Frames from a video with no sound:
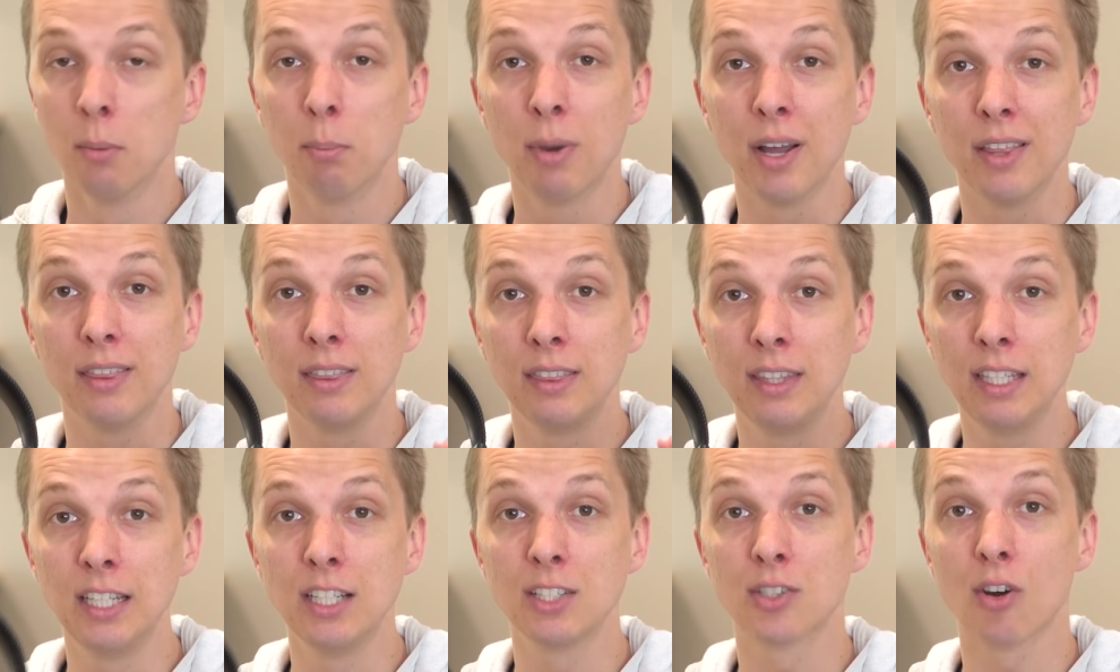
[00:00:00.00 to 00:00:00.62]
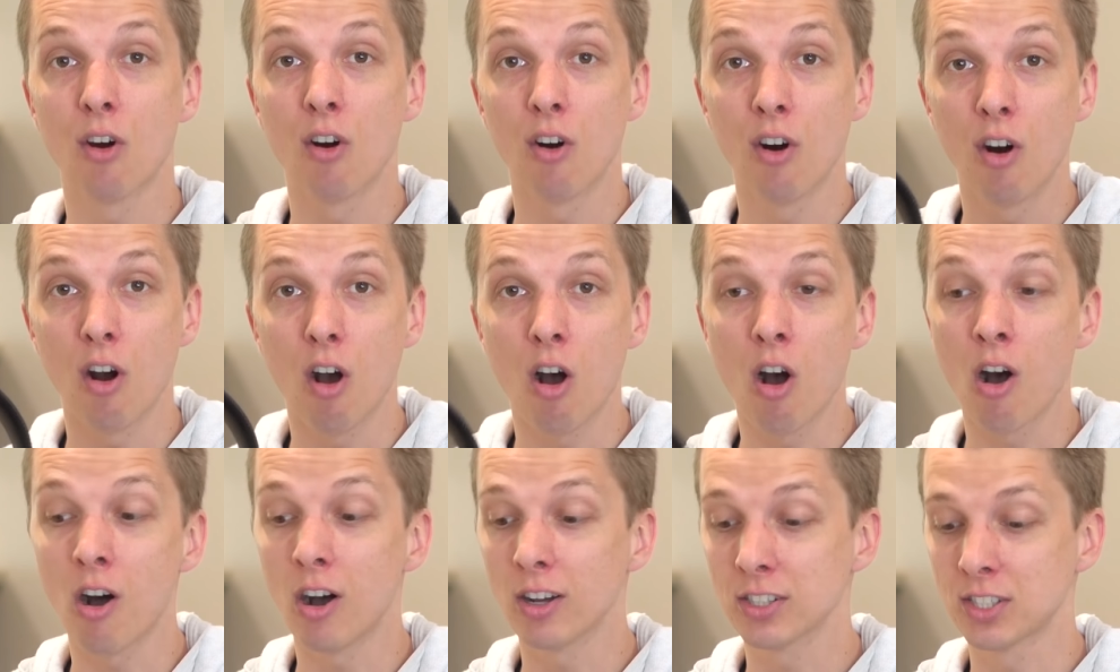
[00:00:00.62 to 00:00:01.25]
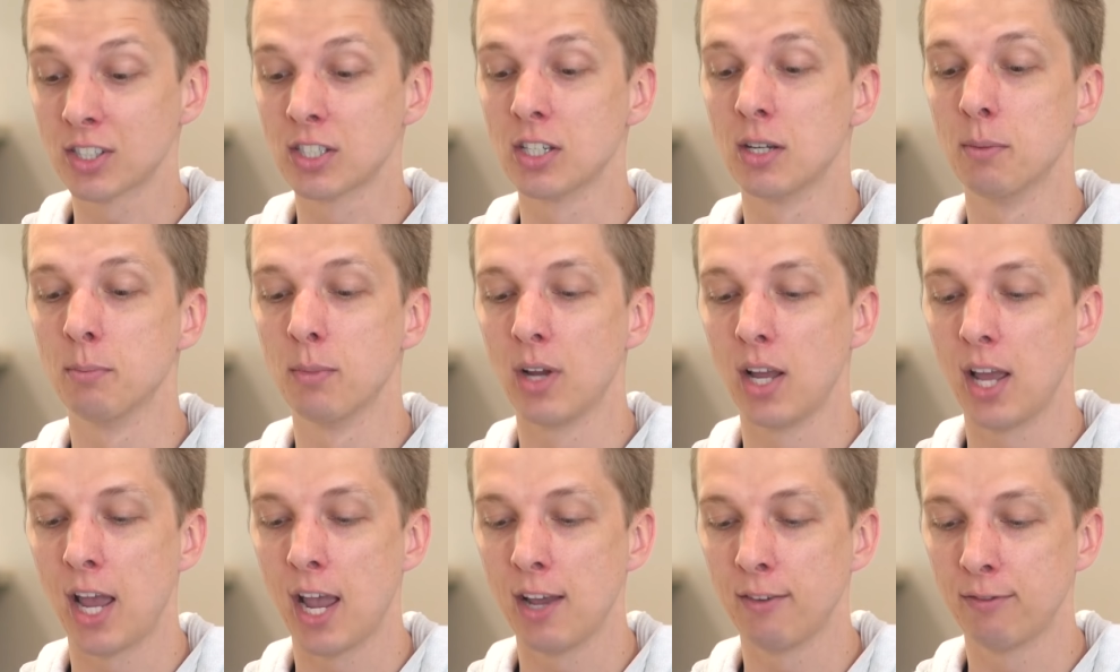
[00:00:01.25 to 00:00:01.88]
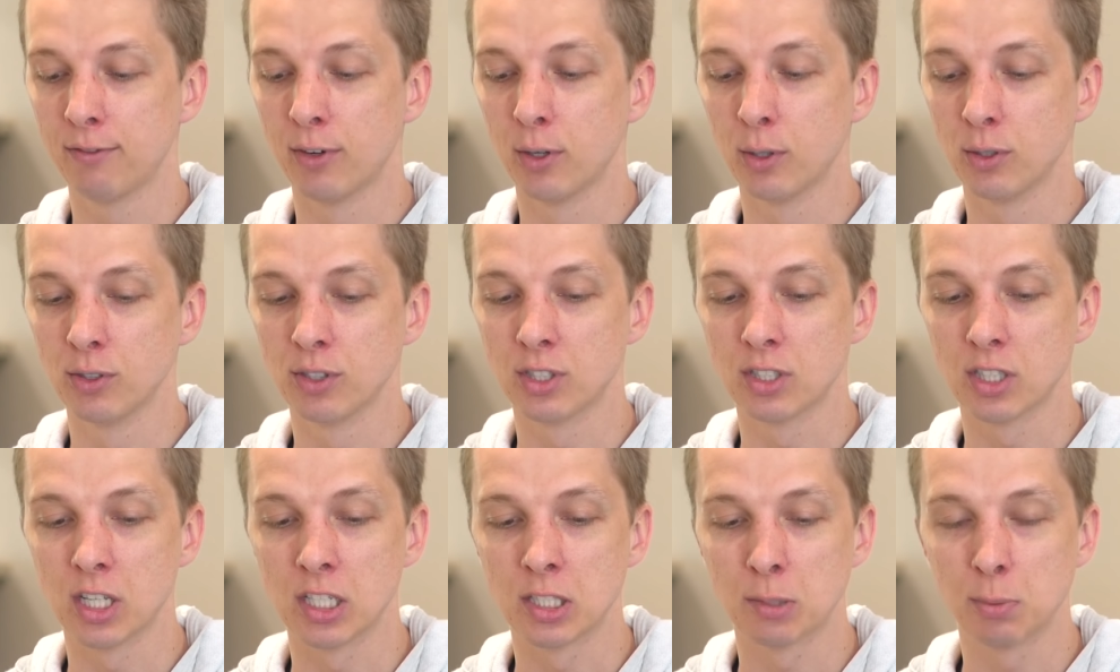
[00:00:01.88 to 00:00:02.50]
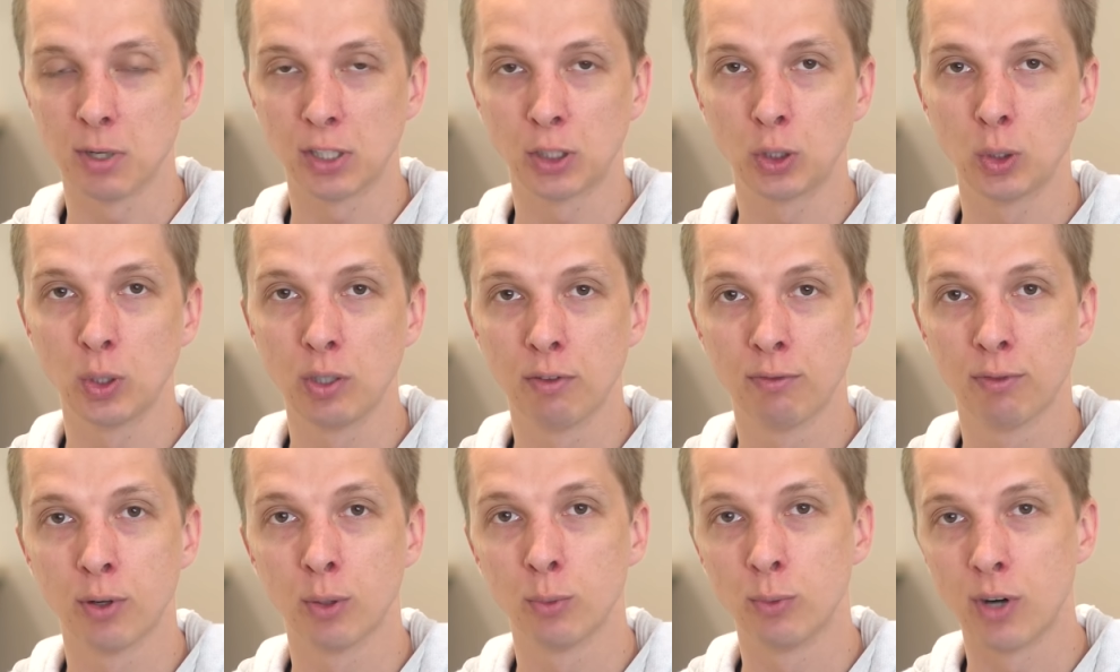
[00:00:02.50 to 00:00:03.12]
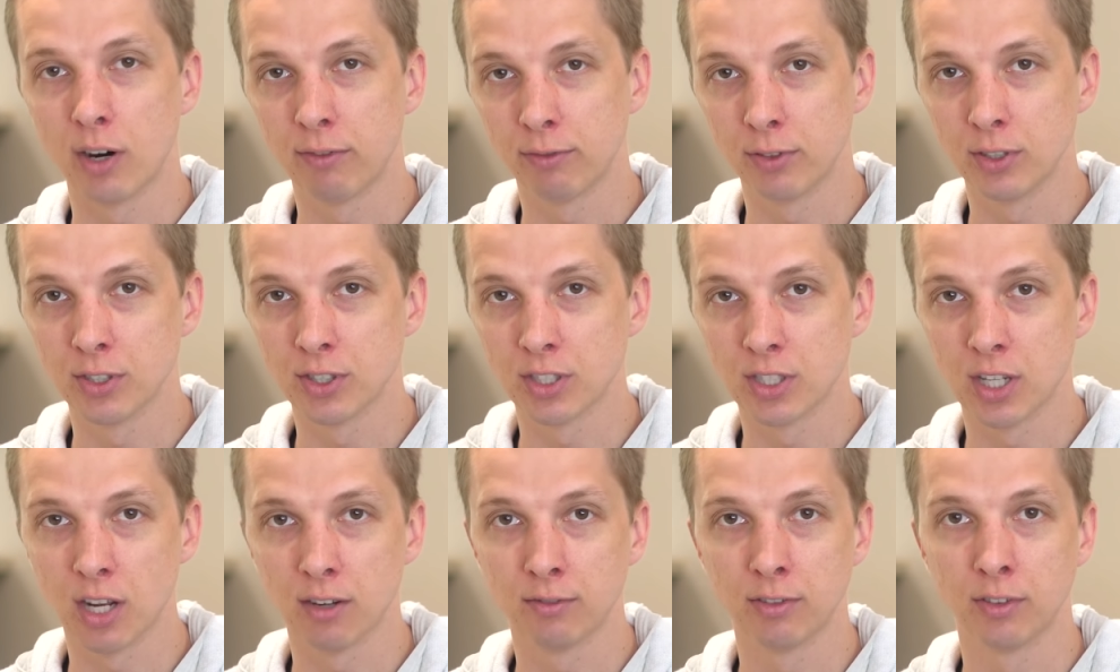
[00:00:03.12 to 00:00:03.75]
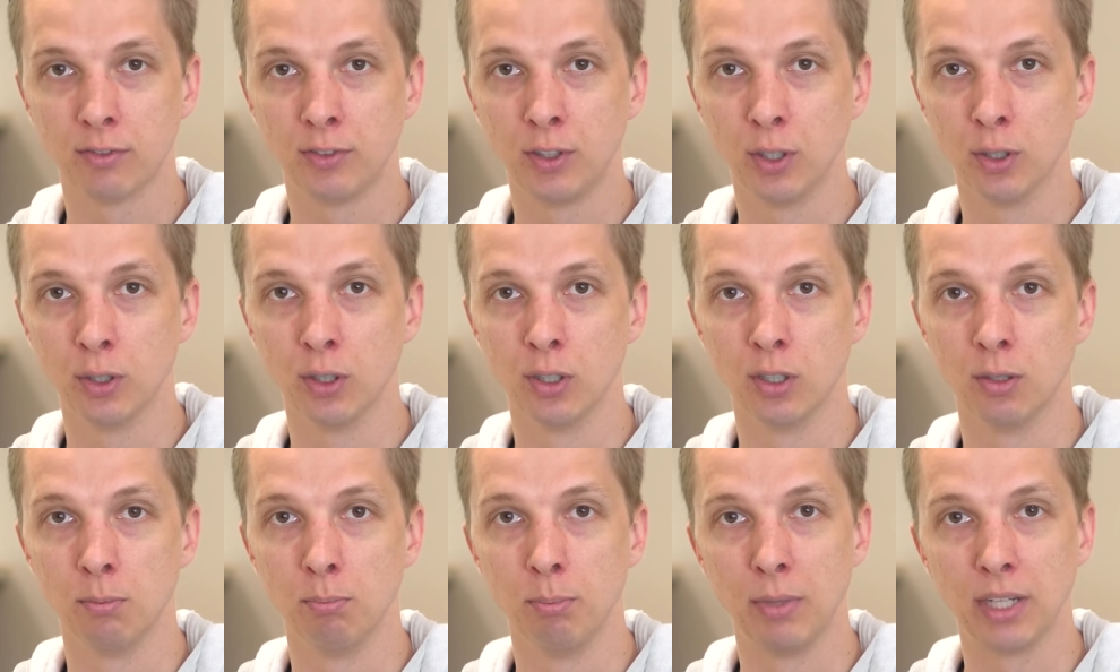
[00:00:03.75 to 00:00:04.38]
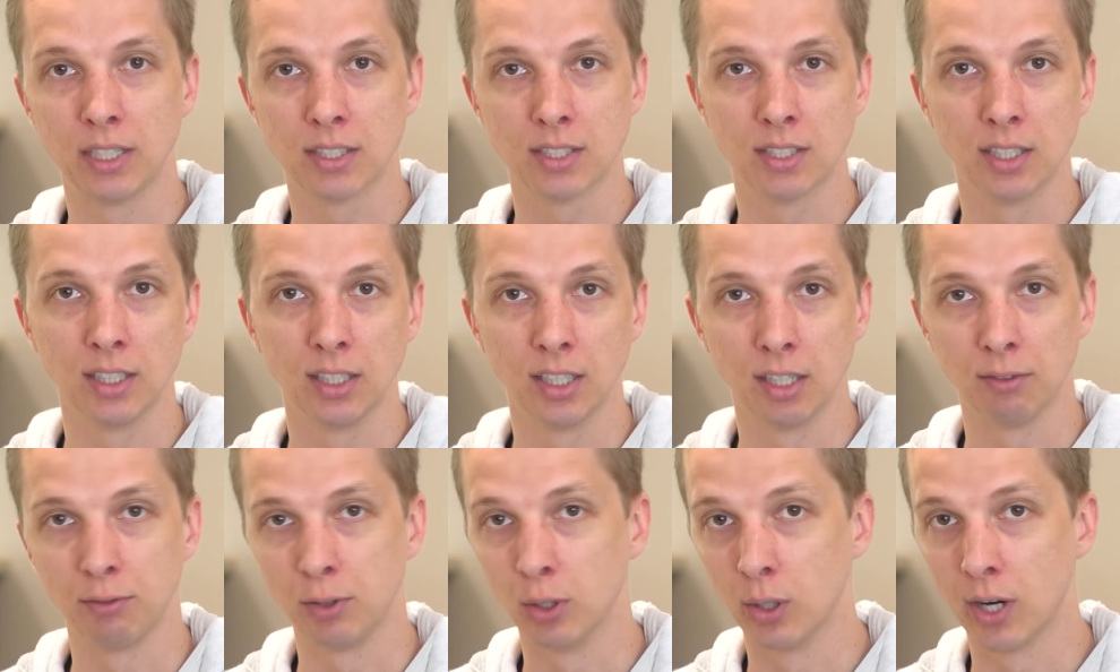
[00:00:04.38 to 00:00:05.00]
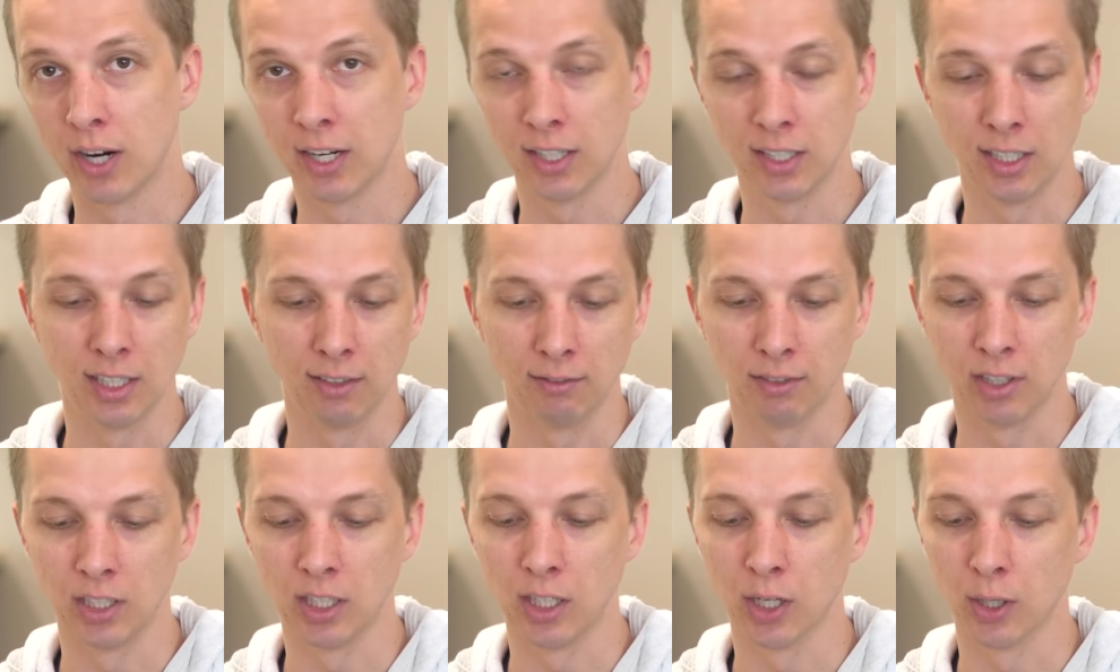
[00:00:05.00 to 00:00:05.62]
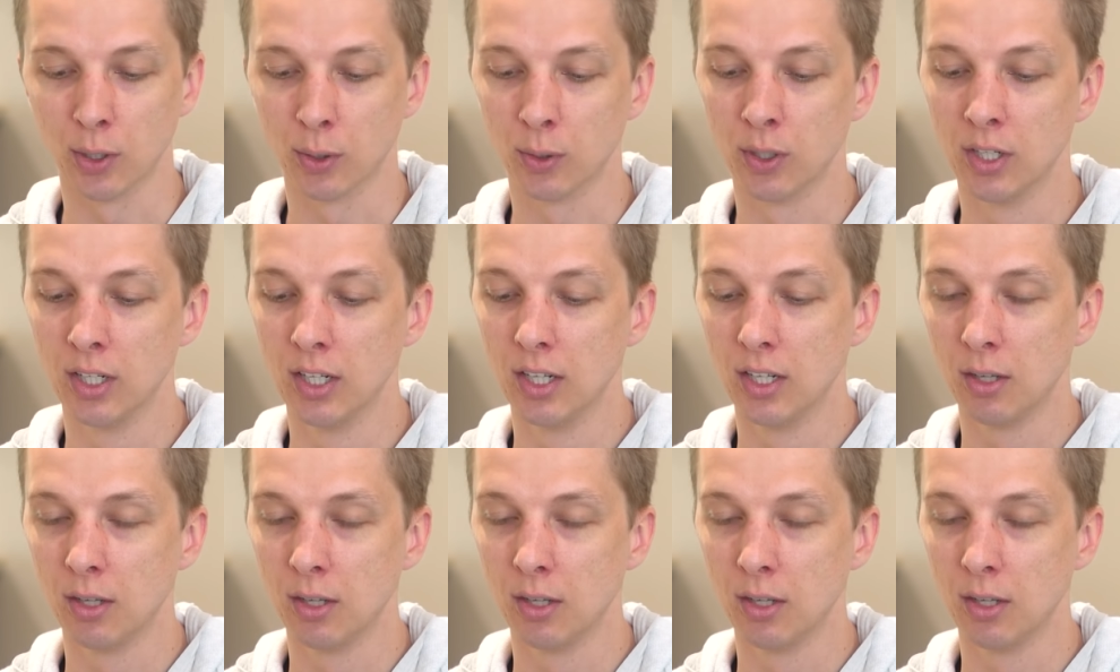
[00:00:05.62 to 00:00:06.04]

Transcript: But these are awesome headphones, especially for reference stuff if you're mixing, if you're editing video.